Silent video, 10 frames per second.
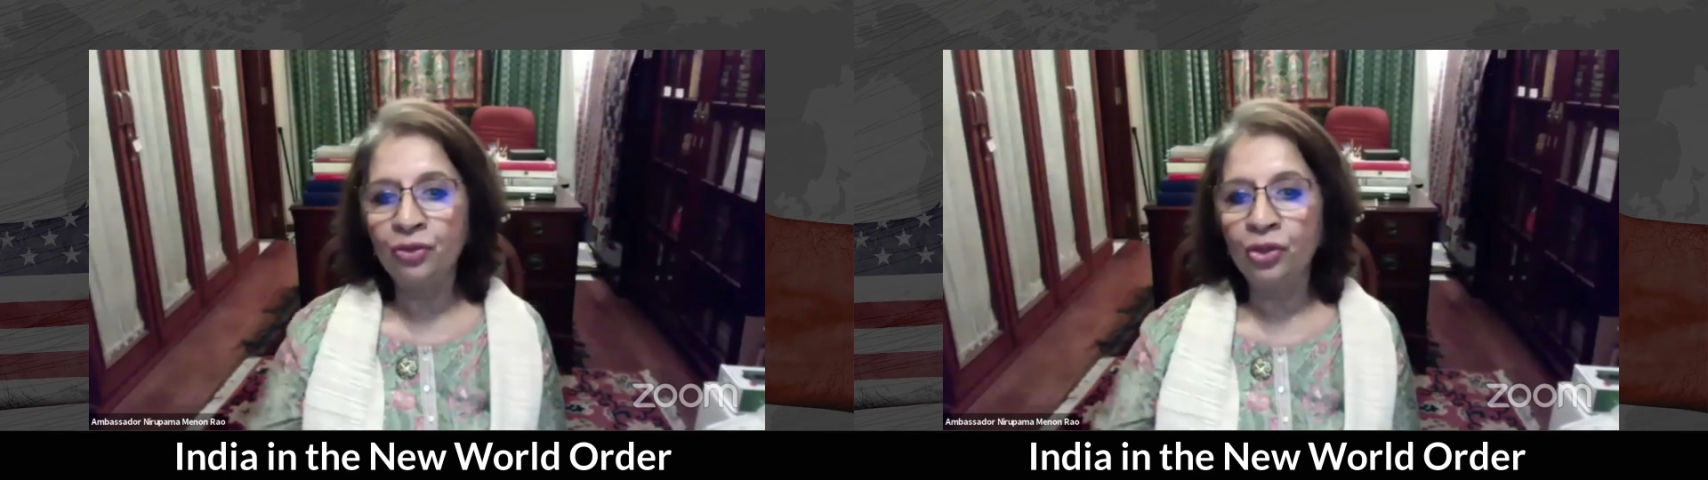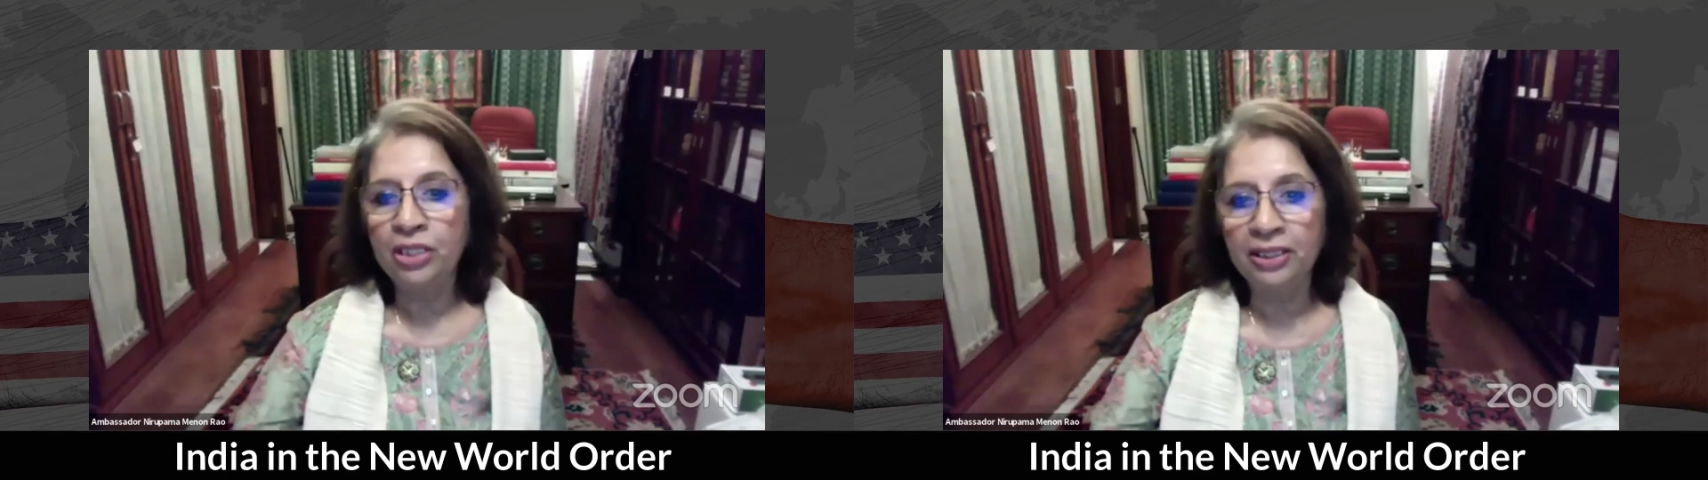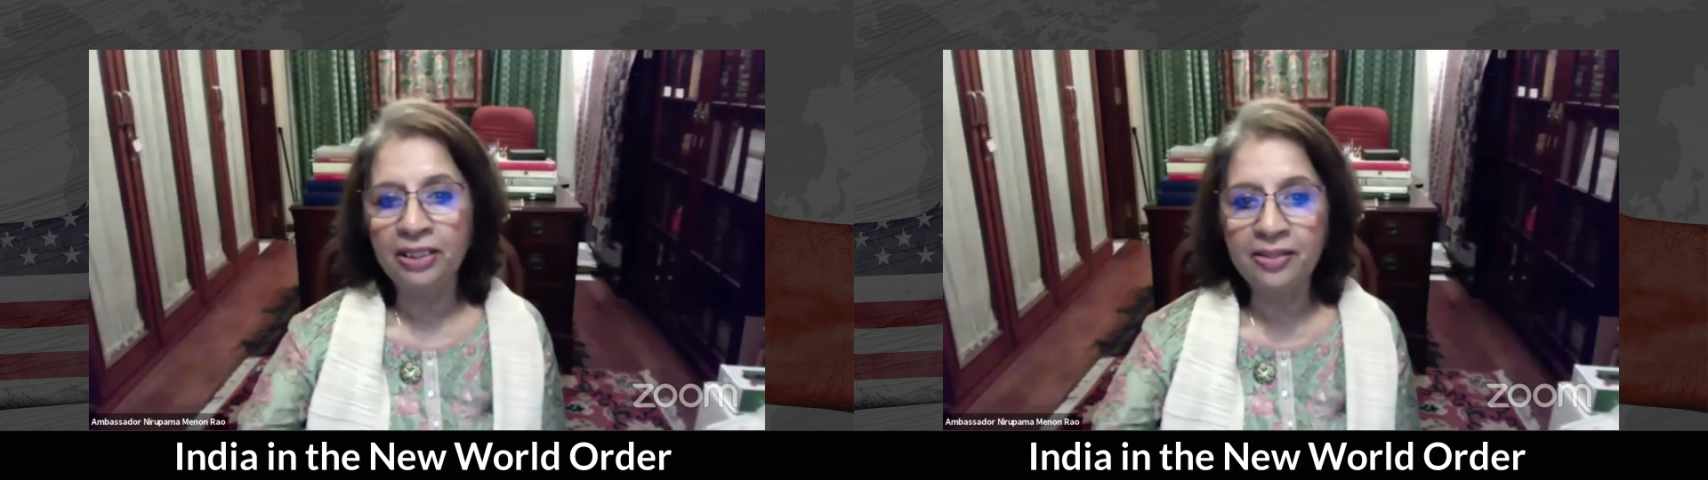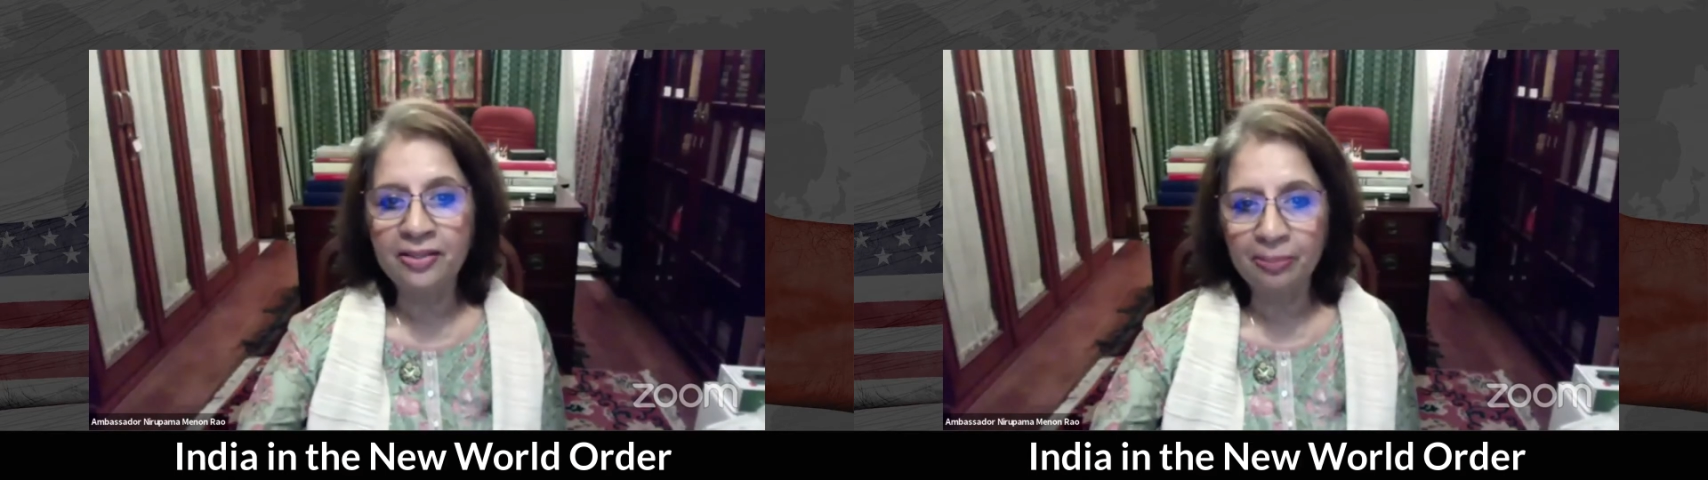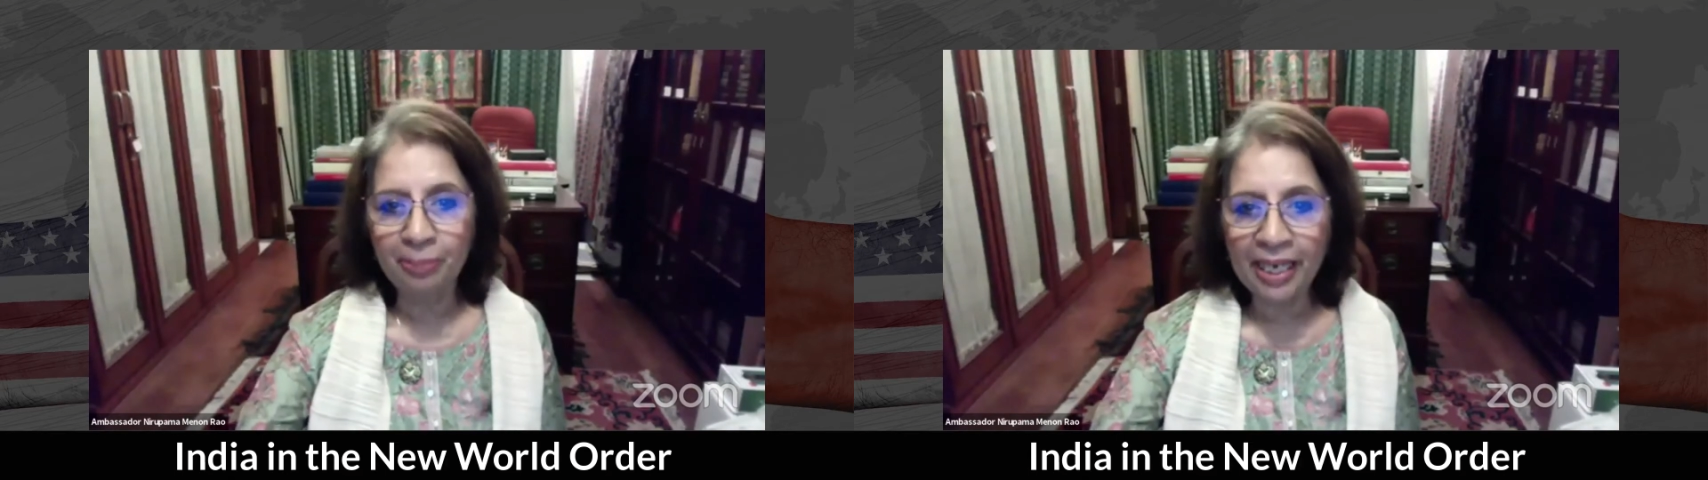alternate
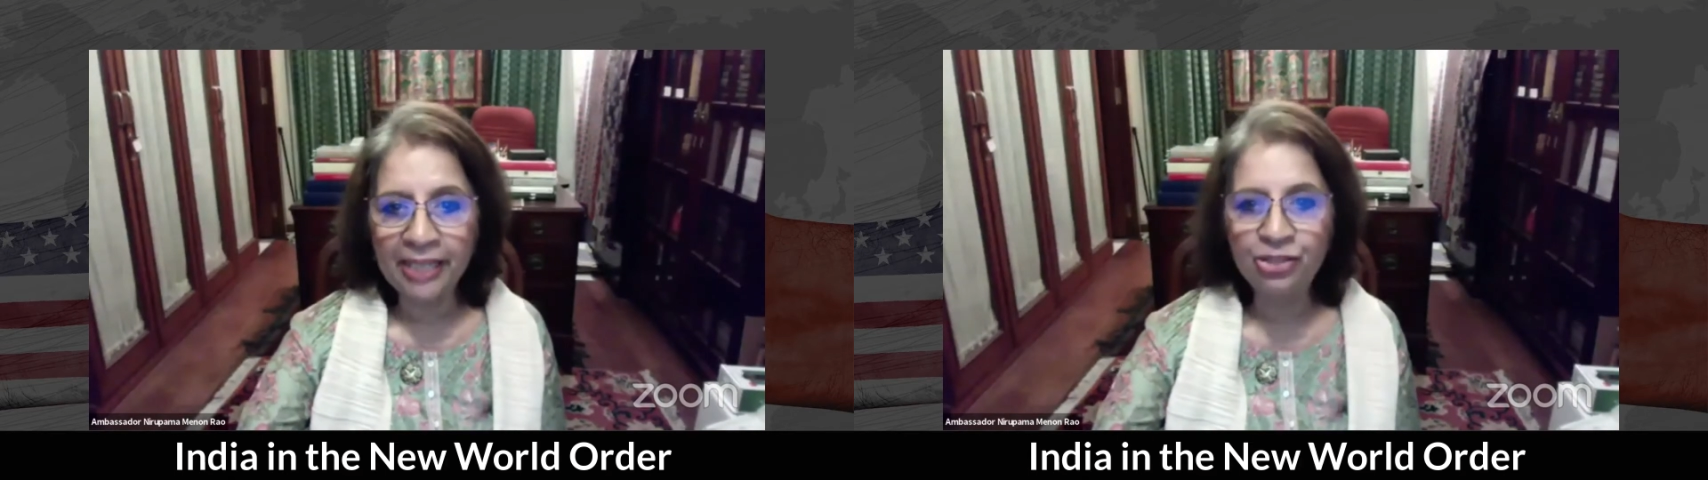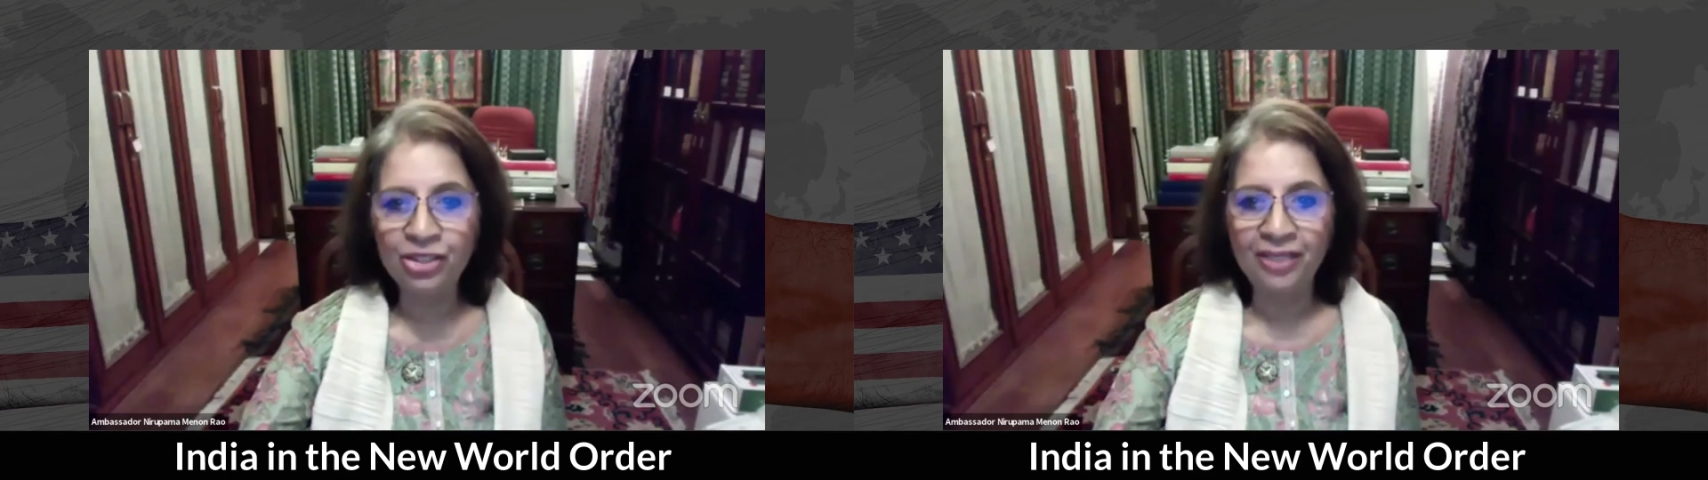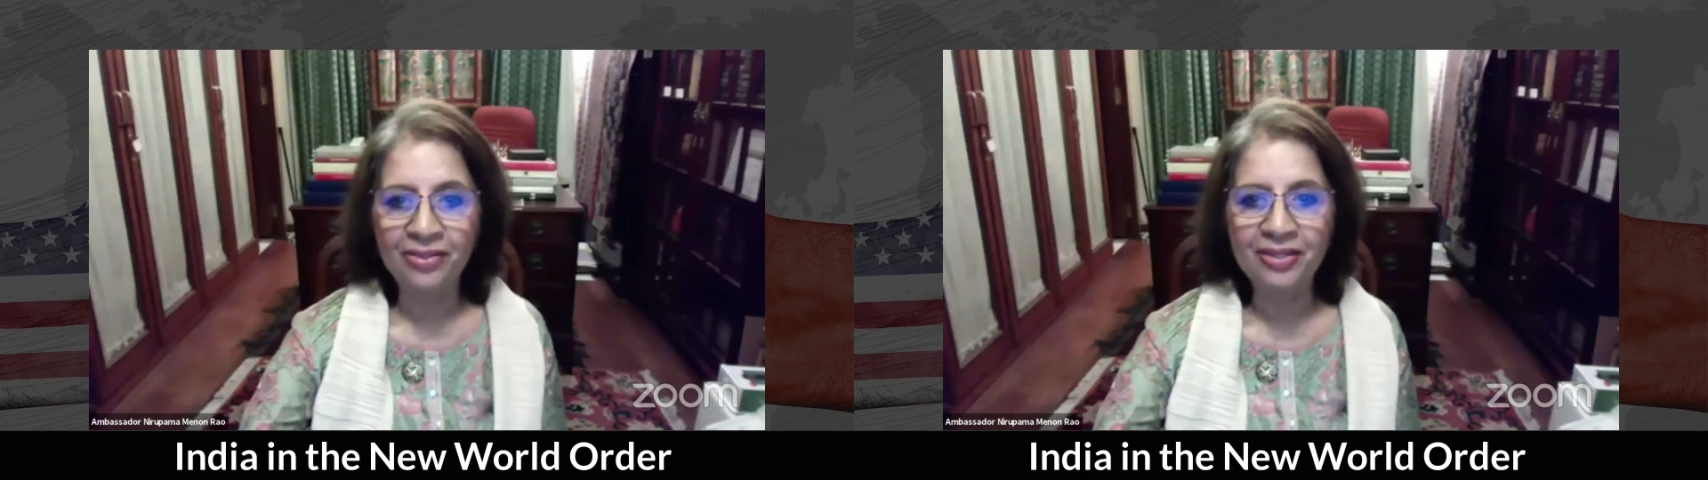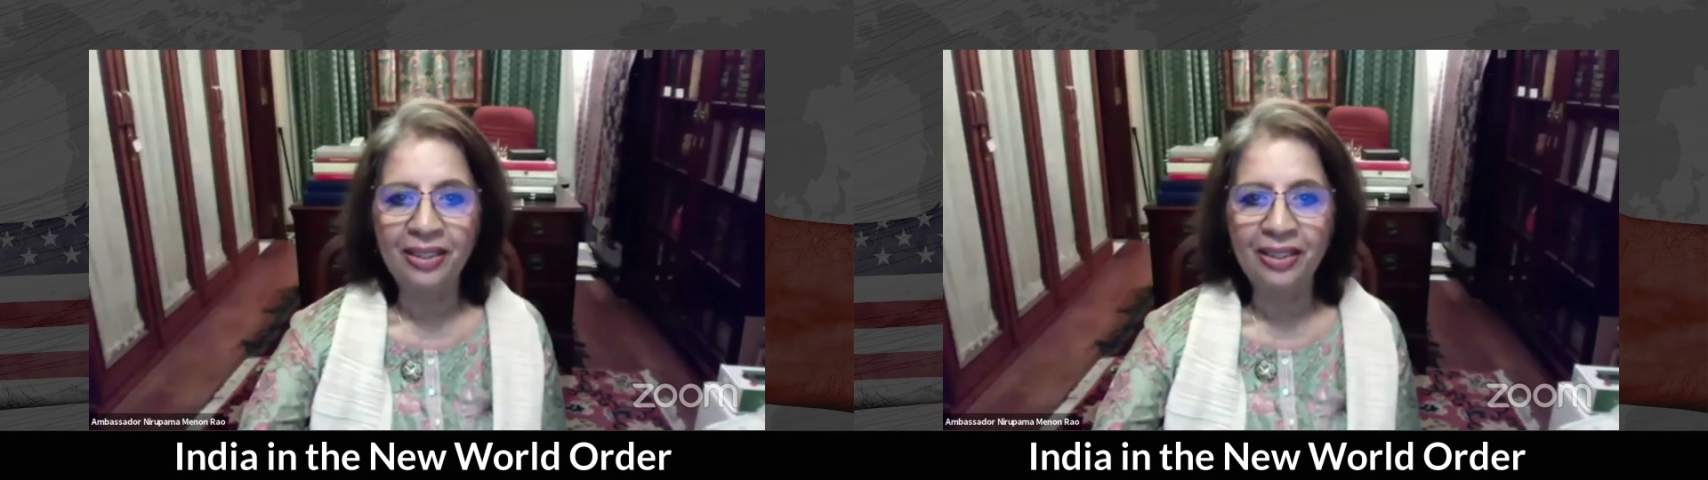supply chains.